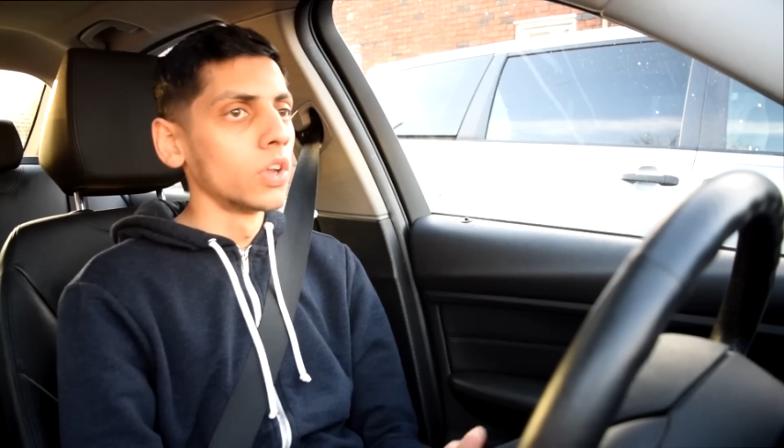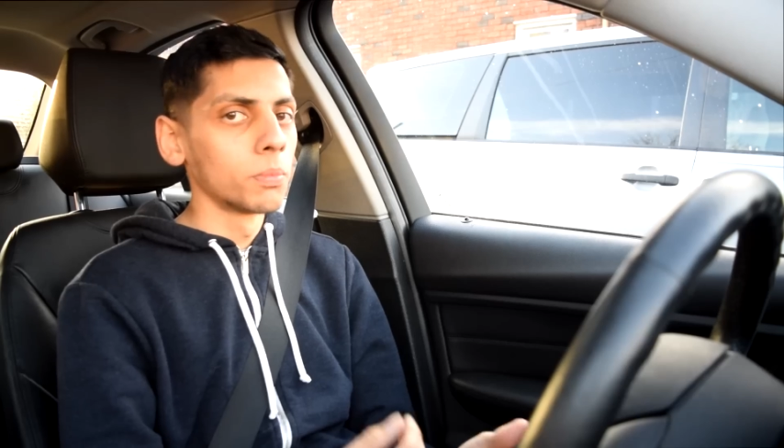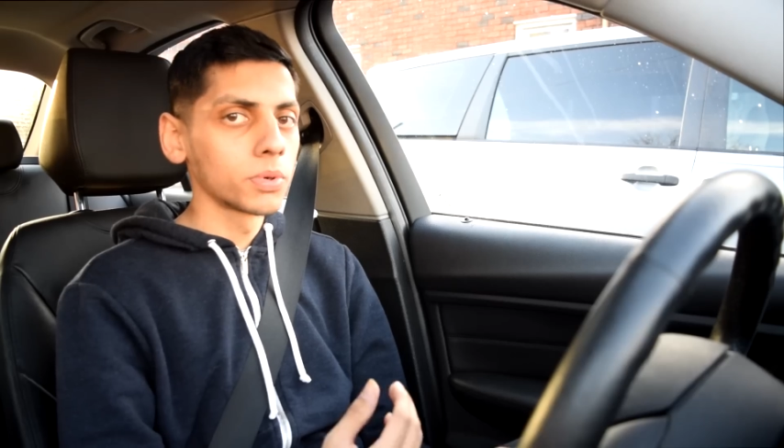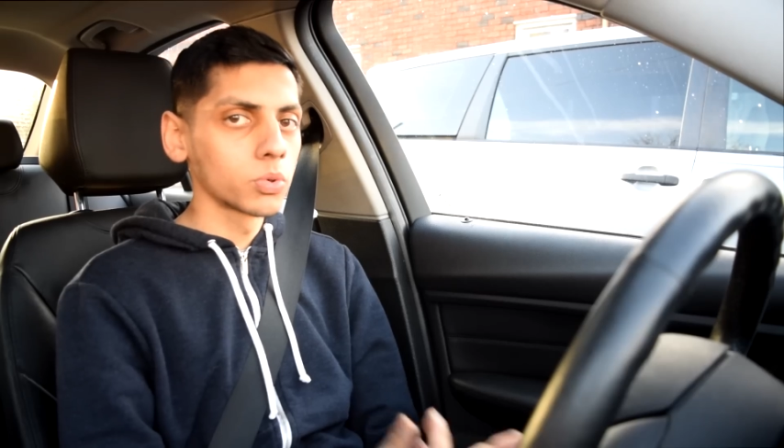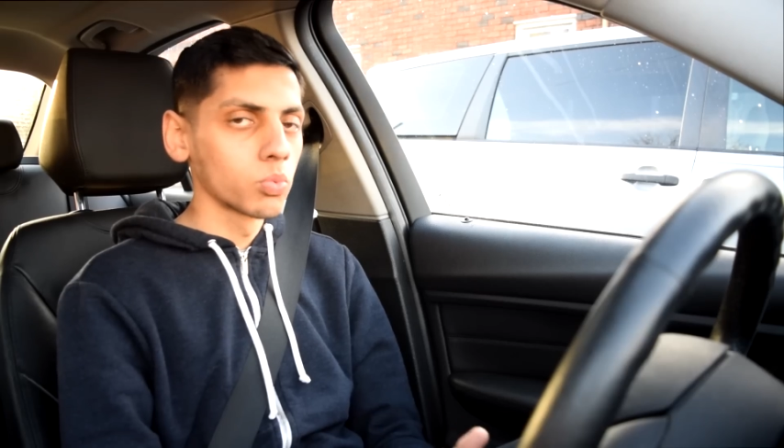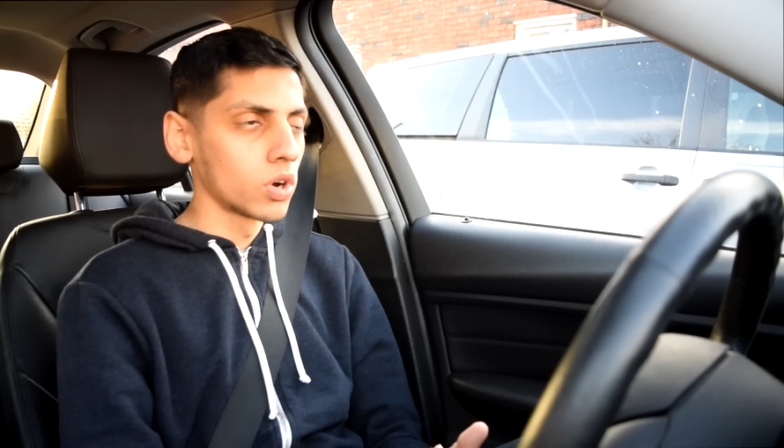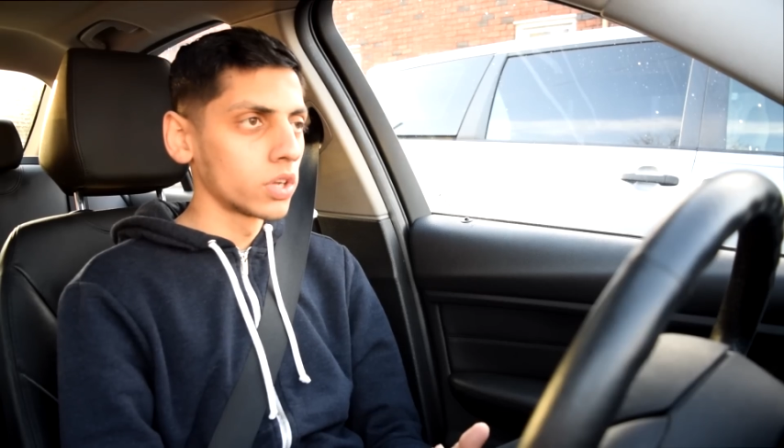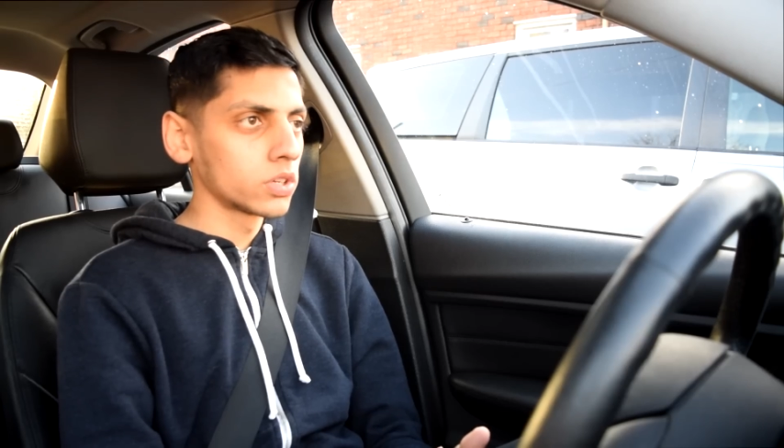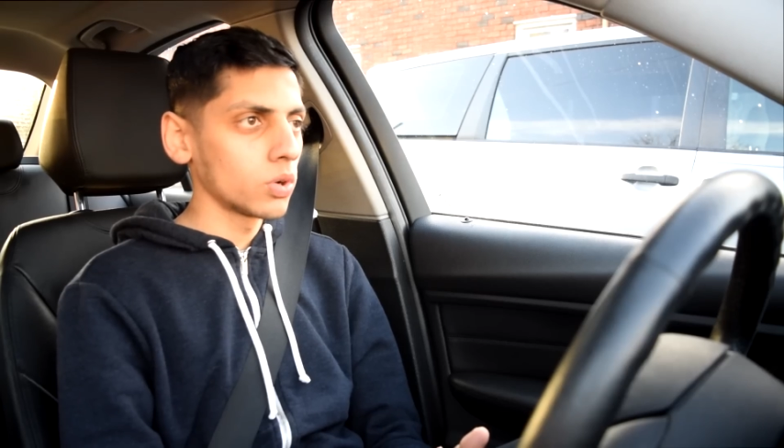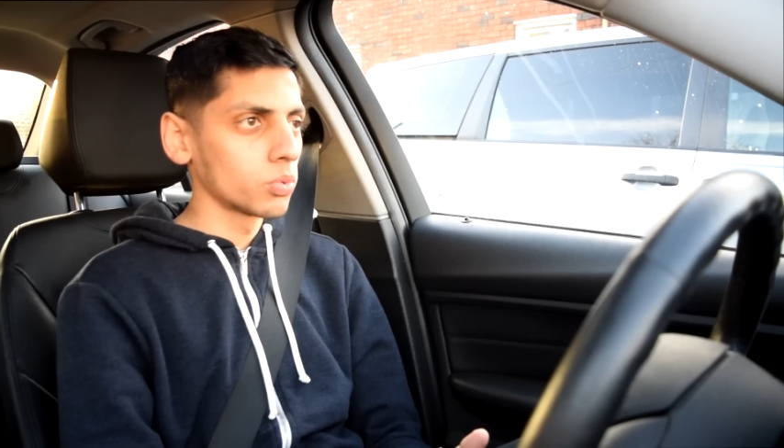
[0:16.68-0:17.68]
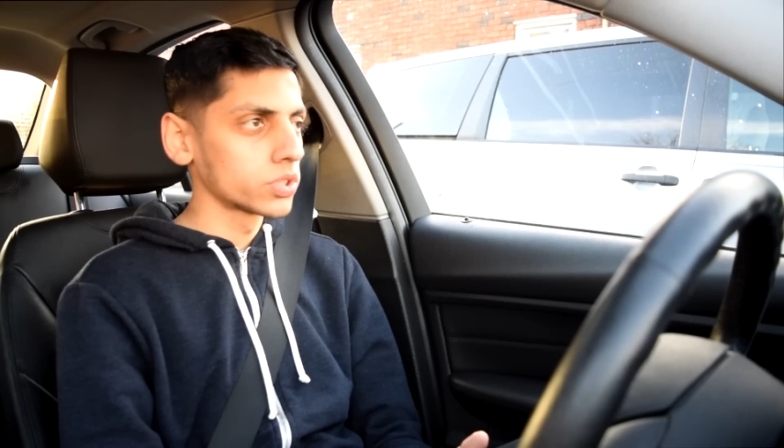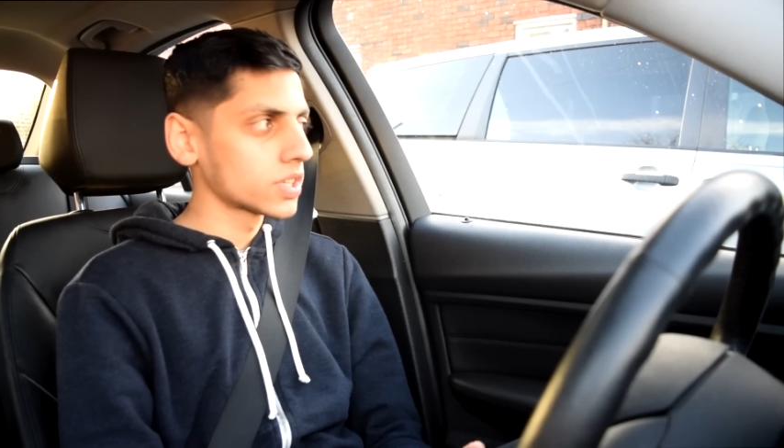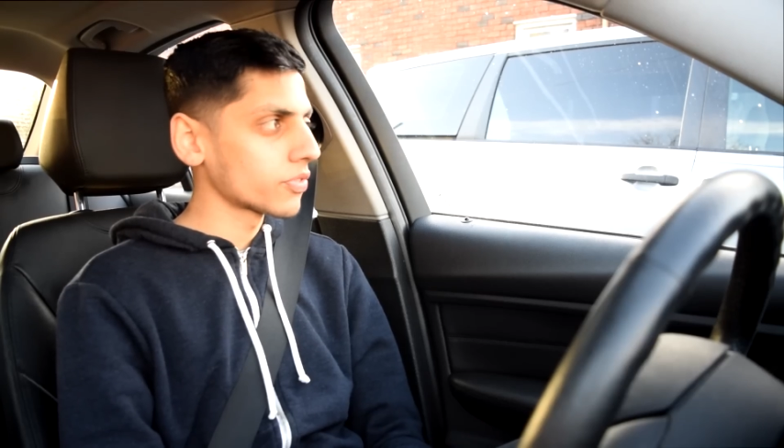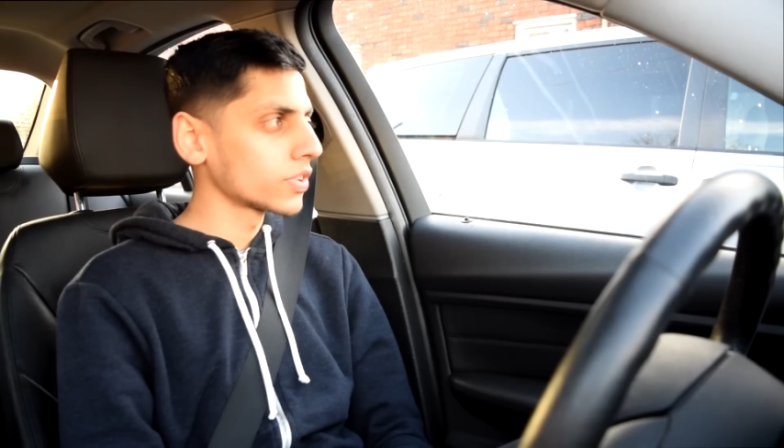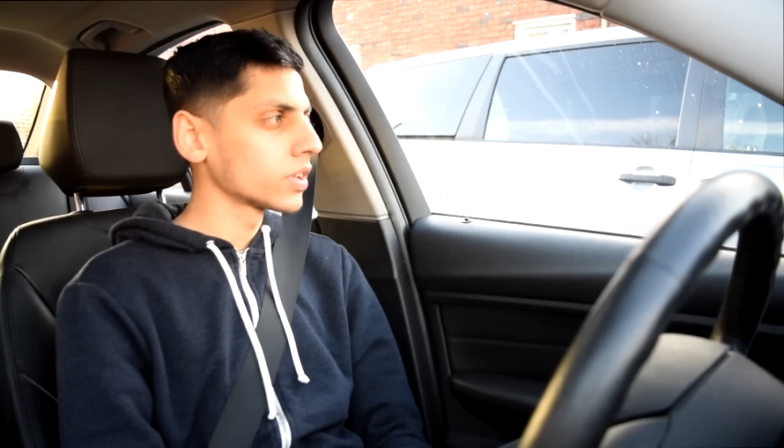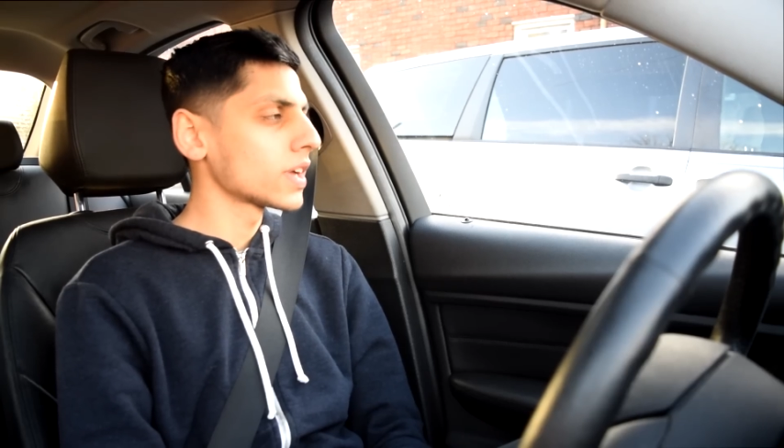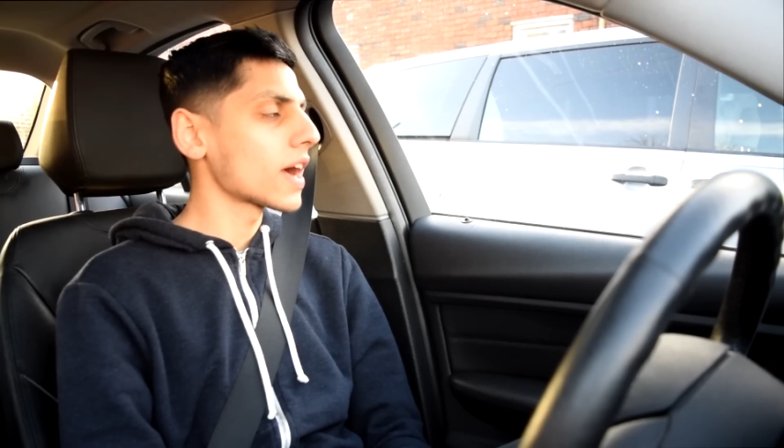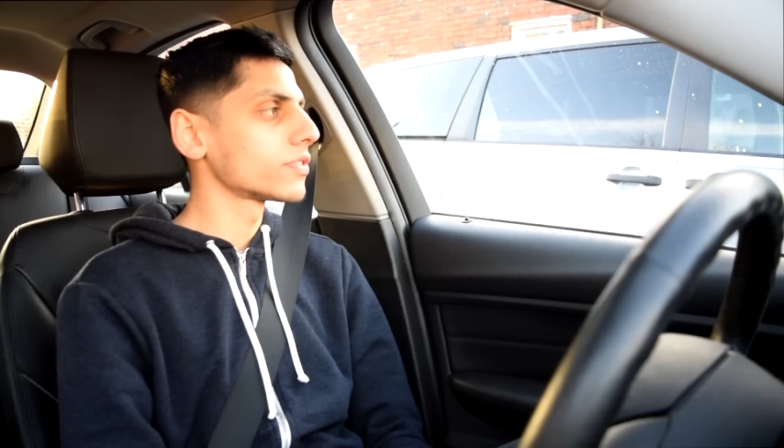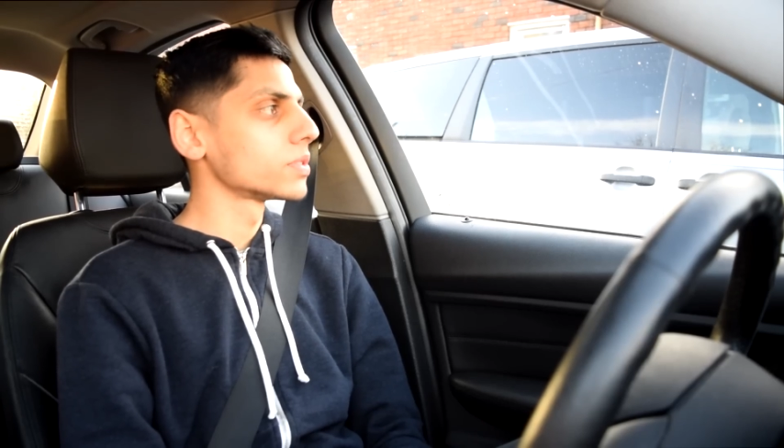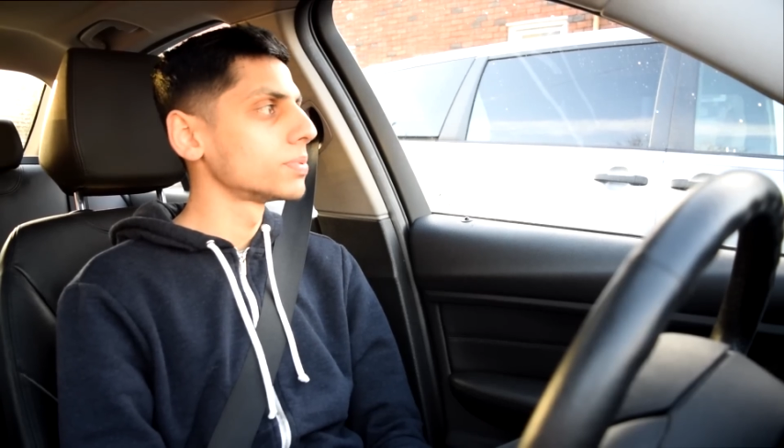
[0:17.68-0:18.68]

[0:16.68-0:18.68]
Number one would definitely have to